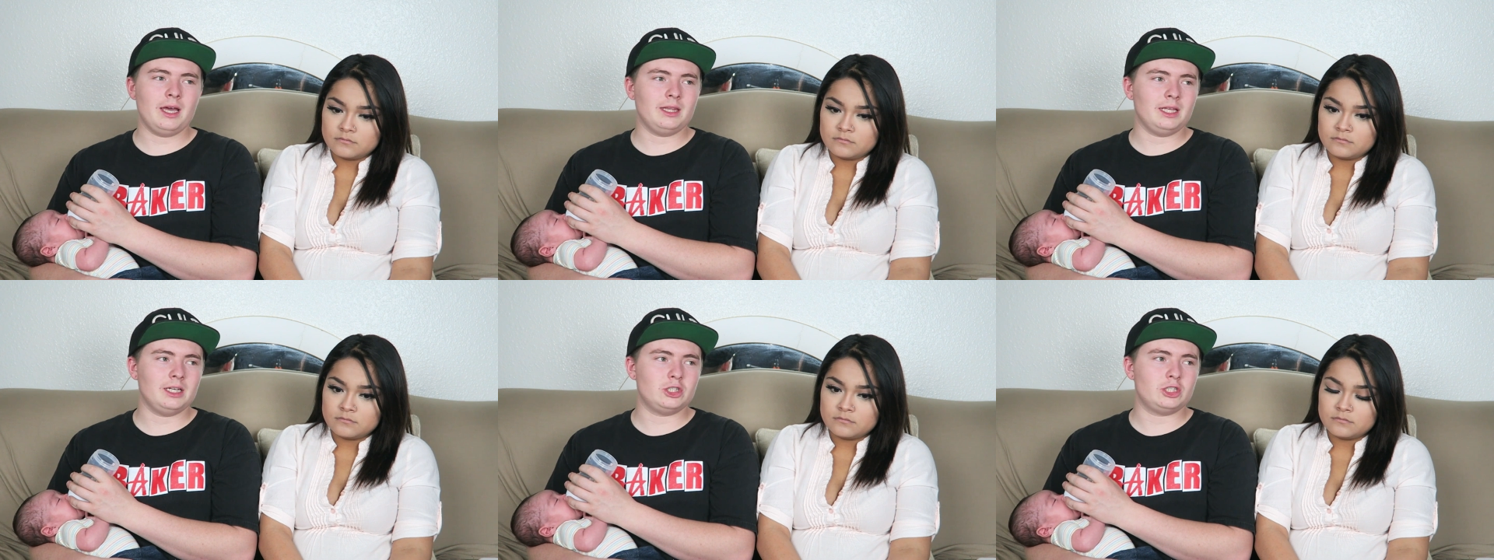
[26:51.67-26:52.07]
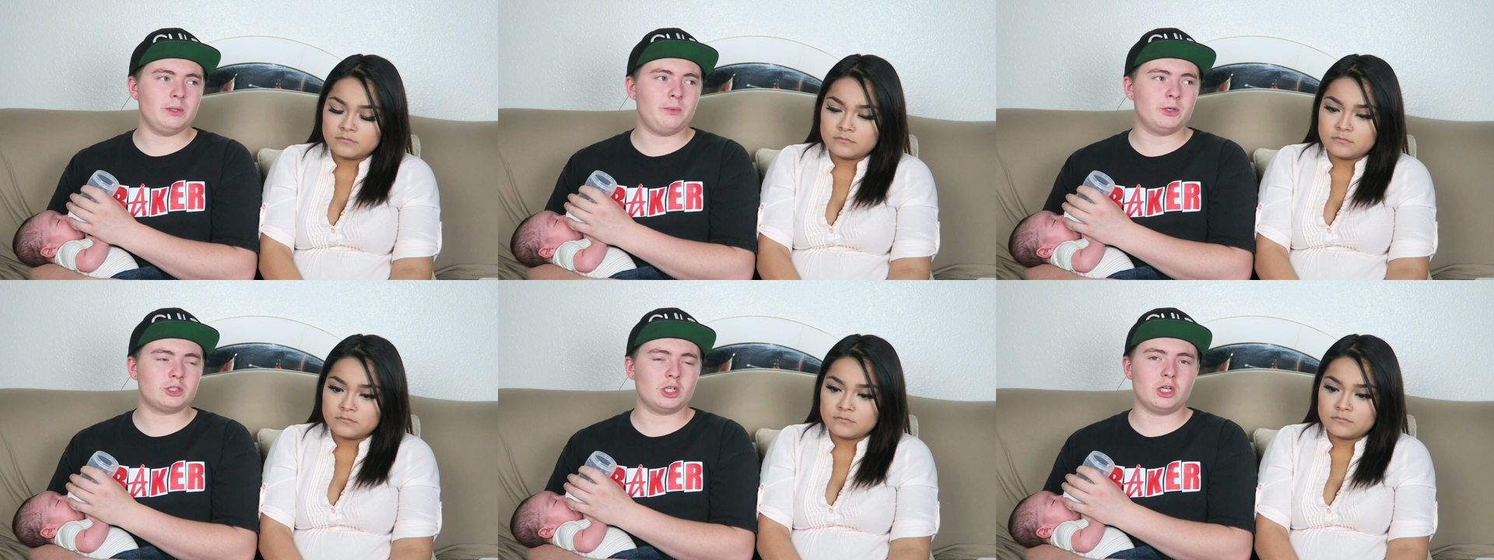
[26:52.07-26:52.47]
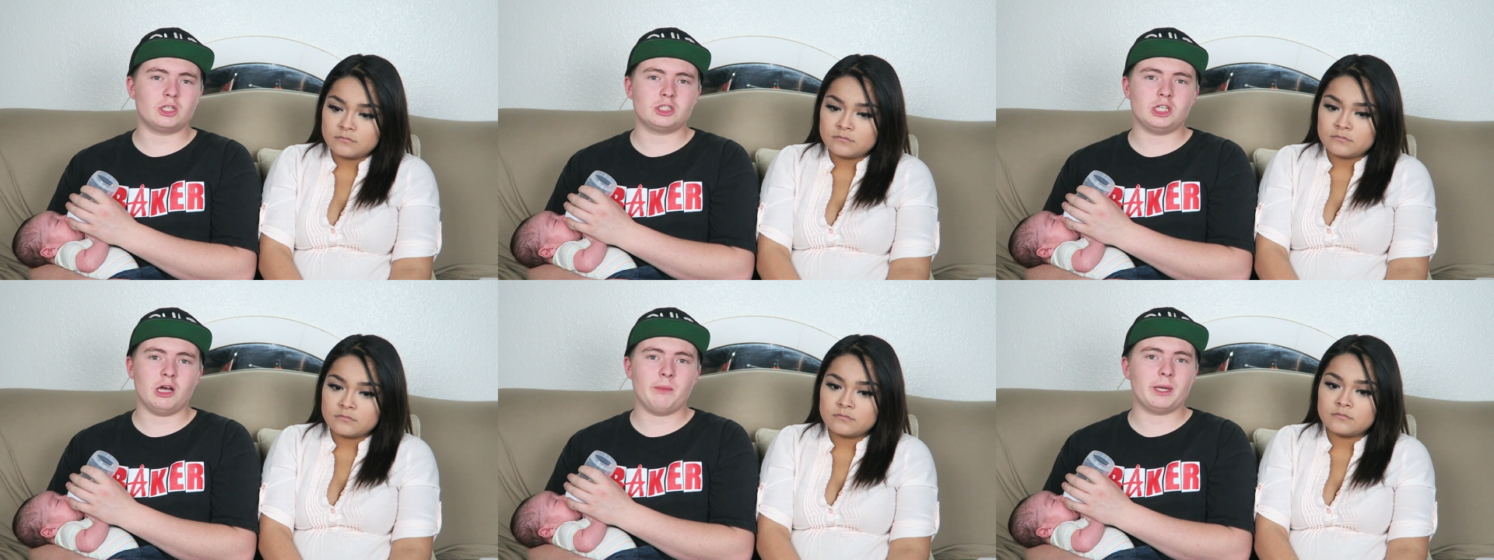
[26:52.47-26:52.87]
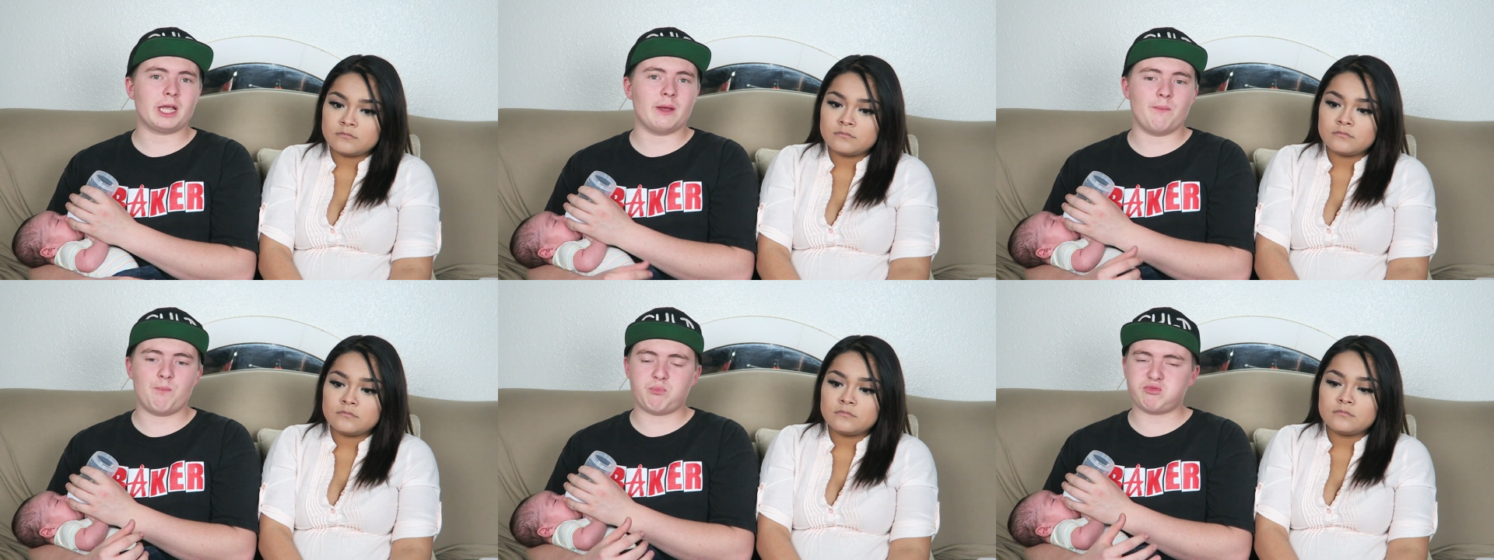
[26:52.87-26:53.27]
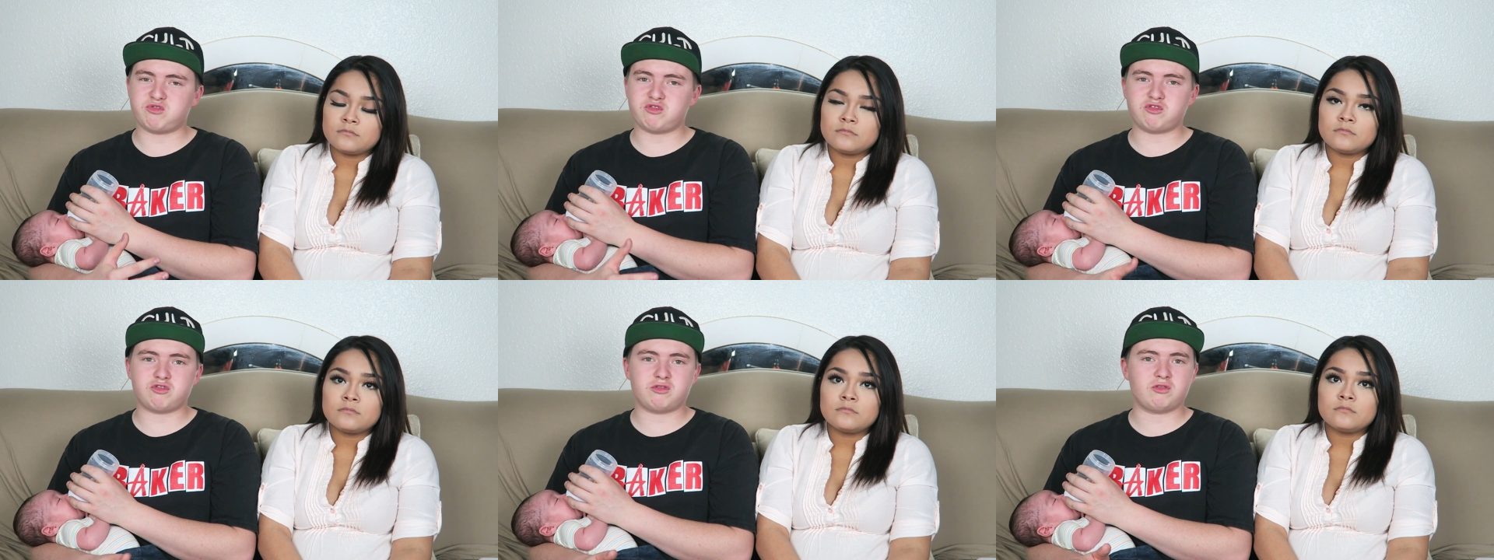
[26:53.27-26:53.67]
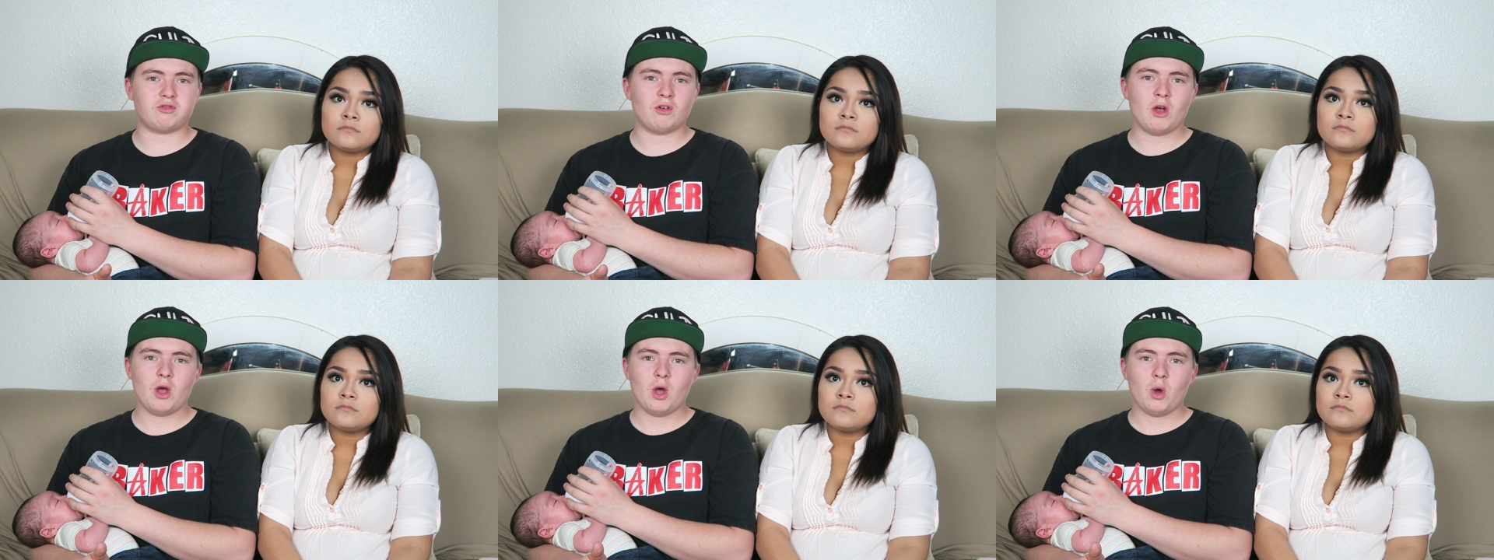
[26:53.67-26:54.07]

Speaker 1: And then she pushed on her stomach and poof,